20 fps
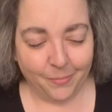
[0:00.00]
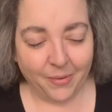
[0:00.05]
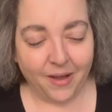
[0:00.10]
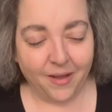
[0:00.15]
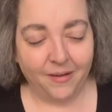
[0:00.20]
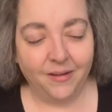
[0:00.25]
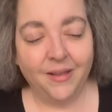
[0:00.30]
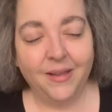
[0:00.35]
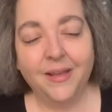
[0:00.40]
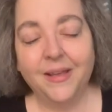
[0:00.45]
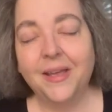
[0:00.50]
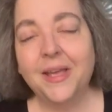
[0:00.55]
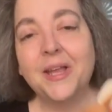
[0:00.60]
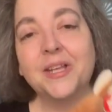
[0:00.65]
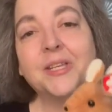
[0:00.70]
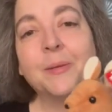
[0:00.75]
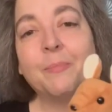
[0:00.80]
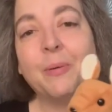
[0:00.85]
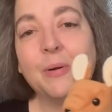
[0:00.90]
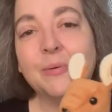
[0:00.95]
But
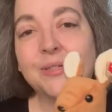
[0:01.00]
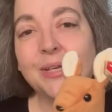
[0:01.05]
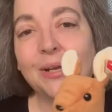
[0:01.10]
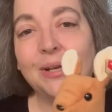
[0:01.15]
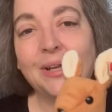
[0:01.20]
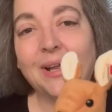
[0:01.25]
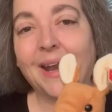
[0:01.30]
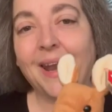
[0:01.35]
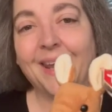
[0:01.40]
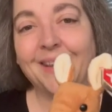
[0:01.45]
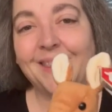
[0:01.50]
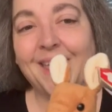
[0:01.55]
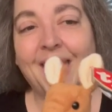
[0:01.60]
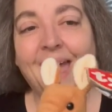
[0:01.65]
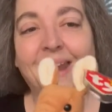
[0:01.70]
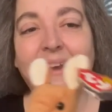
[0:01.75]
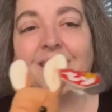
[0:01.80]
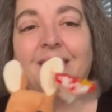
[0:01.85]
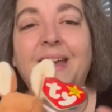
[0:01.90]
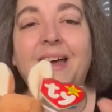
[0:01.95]
it's supposed to look like
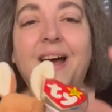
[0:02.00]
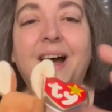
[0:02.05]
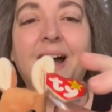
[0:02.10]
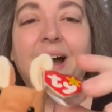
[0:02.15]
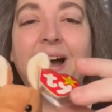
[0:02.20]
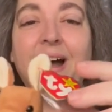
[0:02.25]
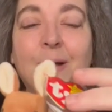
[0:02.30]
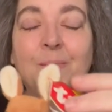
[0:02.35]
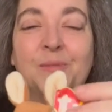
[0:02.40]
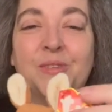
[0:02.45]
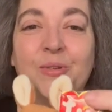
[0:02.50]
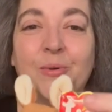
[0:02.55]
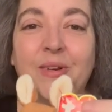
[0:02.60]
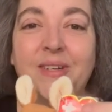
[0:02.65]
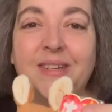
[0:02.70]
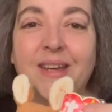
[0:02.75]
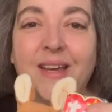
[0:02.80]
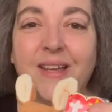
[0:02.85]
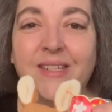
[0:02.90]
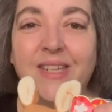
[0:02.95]
that. Um, so
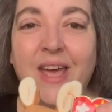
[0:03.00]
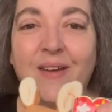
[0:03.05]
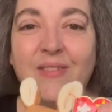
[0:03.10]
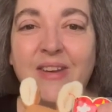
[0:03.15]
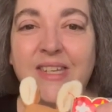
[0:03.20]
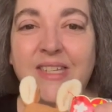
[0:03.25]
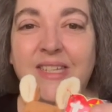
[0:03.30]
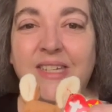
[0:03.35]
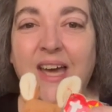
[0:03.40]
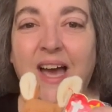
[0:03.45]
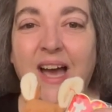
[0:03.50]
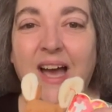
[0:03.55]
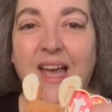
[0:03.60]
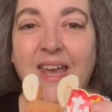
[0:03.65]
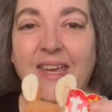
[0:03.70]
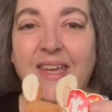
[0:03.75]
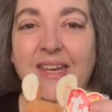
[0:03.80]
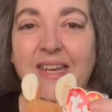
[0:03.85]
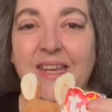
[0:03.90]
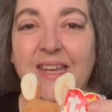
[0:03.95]
it does have its tie.
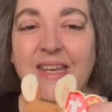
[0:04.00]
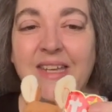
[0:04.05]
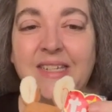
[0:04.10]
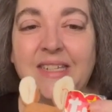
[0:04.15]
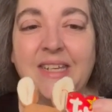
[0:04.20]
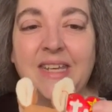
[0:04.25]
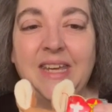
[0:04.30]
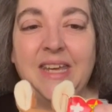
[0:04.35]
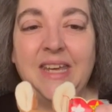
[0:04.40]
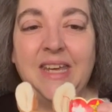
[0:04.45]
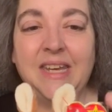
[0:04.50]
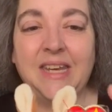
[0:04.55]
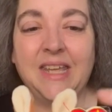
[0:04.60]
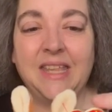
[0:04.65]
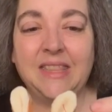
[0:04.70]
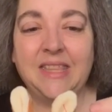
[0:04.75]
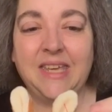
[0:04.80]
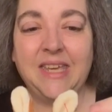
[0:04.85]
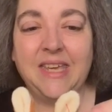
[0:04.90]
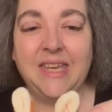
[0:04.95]
It is
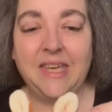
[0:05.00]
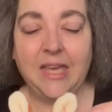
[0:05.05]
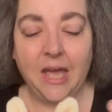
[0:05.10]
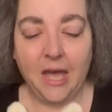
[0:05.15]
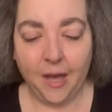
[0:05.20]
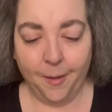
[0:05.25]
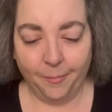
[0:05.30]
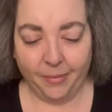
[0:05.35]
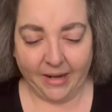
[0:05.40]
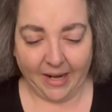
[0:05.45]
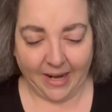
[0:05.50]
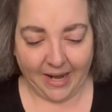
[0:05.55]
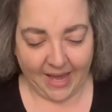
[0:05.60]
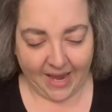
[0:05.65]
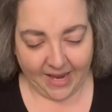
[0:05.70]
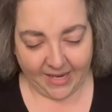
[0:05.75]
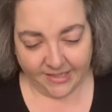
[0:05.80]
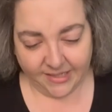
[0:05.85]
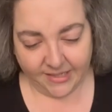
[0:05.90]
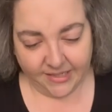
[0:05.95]
in the
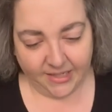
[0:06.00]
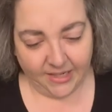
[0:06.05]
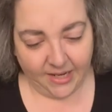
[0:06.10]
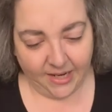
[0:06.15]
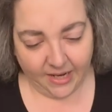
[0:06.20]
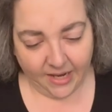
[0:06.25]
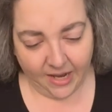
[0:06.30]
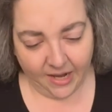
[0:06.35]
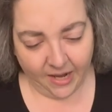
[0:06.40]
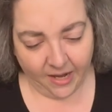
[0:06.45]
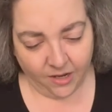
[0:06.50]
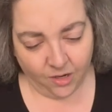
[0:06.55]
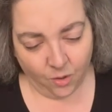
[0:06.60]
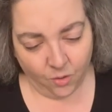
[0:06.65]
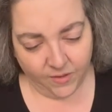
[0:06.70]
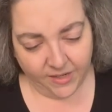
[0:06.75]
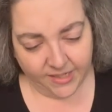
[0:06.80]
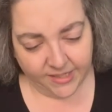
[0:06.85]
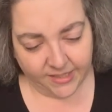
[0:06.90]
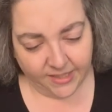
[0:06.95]
plastic, and I know
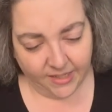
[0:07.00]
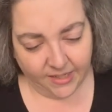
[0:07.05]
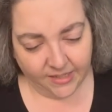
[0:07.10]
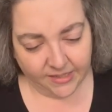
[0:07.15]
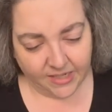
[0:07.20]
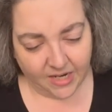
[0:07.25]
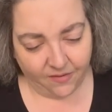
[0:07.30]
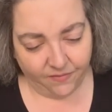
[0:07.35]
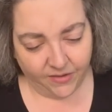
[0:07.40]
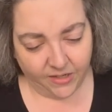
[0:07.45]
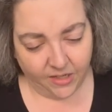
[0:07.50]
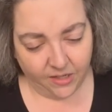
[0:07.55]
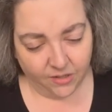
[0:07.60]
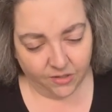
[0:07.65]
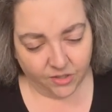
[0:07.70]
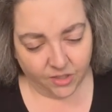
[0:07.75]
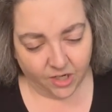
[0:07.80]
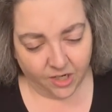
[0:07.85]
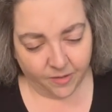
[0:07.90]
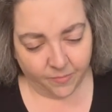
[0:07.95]
these things have
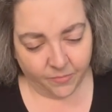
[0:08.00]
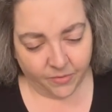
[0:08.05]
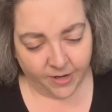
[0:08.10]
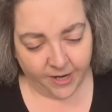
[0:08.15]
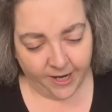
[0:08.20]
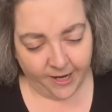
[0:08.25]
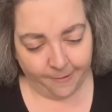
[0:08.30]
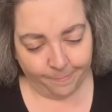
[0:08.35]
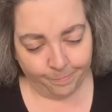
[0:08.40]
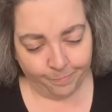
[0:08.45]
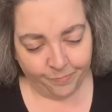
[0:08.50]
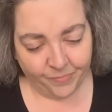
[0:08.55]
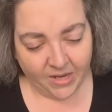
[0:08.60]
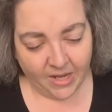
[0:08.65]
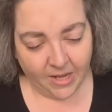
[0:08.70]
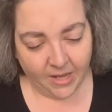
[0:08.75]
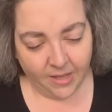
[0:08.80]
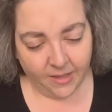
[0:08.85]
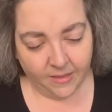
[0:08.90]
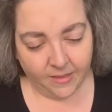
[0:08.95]
years on them, right?
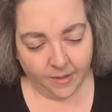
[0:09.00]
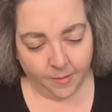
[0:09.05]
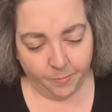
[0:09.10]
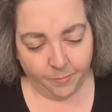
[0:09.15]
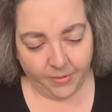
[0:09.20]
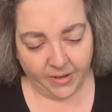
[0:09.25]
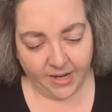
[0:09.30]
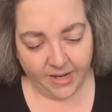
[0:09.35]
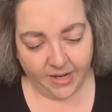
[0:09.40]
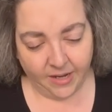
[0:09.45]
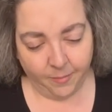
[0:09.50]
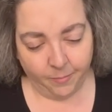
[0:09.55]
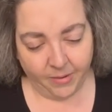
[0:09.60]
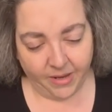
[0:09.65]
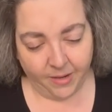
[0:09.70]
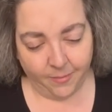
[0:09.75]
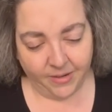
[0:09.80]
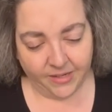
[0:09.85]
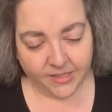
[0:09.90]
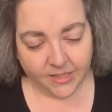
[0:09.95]
The Beanie
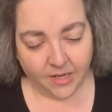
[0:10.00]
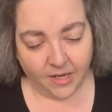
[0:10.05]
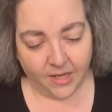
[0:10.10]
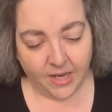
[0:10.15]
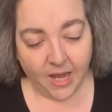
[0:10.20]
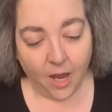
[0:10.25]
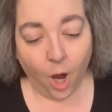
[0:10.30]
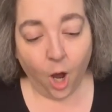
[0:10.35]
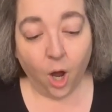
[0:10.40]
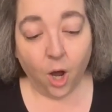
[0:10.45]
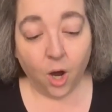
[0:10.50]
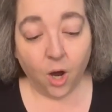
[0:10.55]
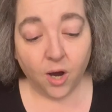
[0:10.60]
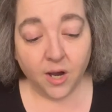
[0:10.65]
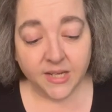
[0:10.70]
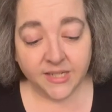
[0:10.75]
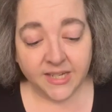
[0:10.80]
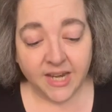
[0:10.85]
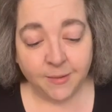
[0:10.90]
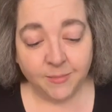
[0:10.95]
Babies. Oh,
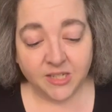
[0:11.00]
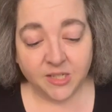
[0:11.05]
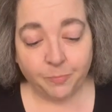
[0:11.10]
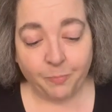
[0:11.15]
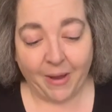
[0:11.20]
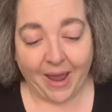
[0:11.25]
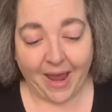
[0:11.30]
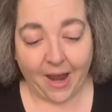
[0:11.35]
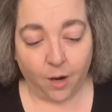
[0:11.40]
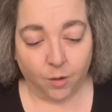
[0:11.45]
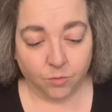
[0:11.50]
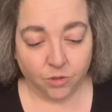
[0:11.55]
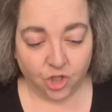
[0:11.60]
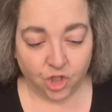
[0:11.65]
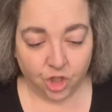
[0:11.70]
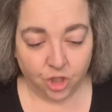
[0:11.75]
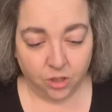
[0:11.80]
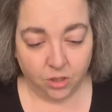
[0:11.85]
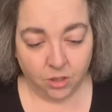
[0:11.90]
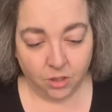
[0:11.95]
his name is
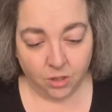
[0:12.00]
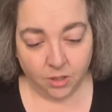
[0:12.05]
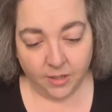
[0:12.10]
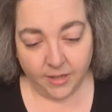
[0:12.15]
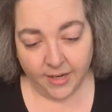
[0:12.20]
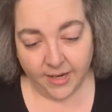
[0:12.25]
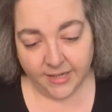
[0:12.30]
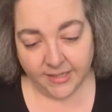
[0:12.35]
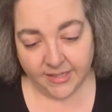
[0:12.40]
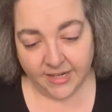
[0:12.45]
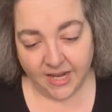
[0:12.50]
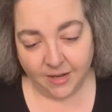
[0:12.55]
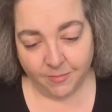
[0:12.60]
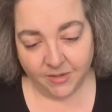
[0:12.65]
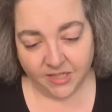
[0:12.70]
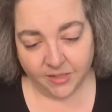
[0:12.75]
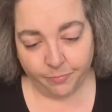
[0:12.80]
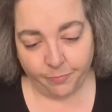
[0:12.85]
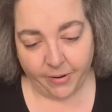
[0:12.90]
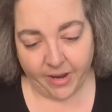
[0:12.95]
Pouch. His name
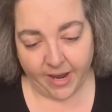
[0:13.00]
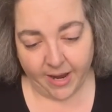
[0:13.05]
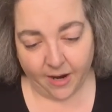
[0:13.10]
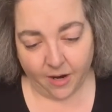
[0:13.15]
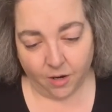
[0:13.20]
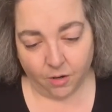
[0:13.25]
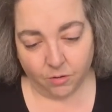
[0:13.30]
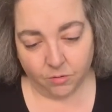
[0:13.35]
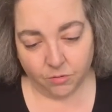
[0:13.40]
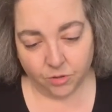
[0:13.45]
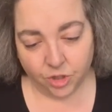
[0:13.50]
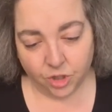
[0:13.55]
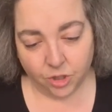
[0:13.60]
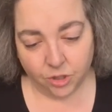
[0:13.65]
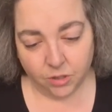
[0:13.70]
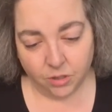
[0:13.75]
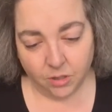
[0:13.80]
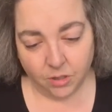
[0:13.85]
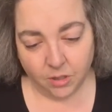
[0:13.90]
is Pouch.